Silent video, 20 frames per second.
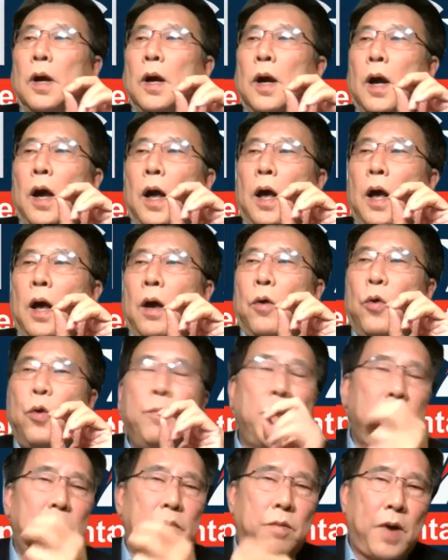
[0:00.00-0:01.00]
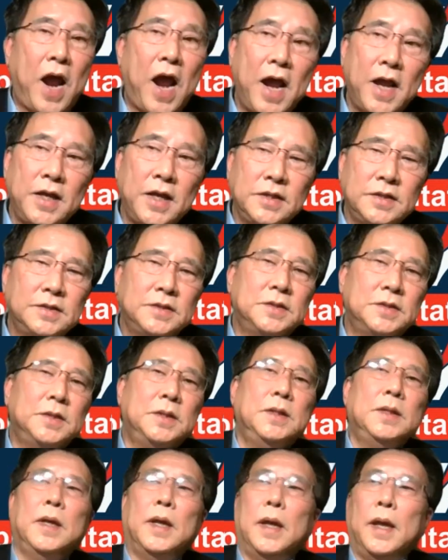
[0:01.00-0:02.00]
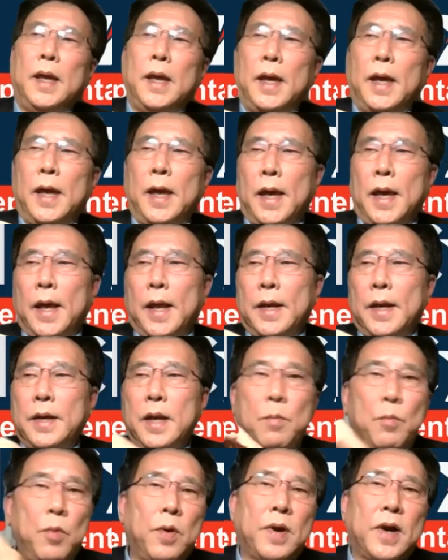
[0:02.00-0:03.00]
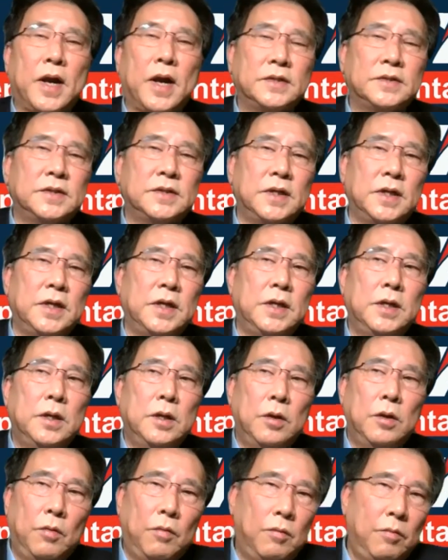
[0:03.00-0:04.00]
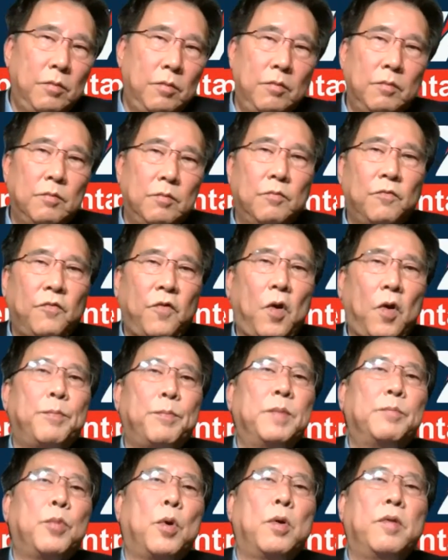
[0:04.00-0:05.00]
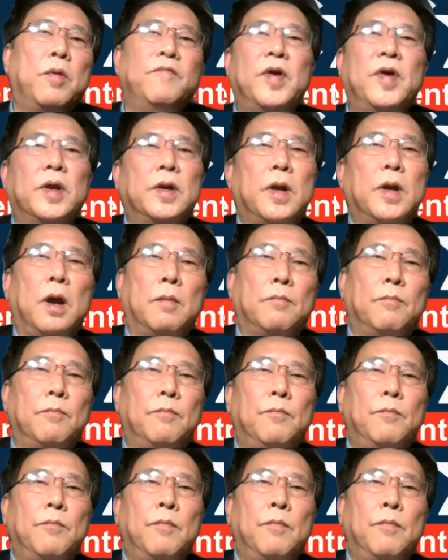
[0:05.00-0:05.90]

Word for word: uh, human rights, and democracy for people in Vietnam.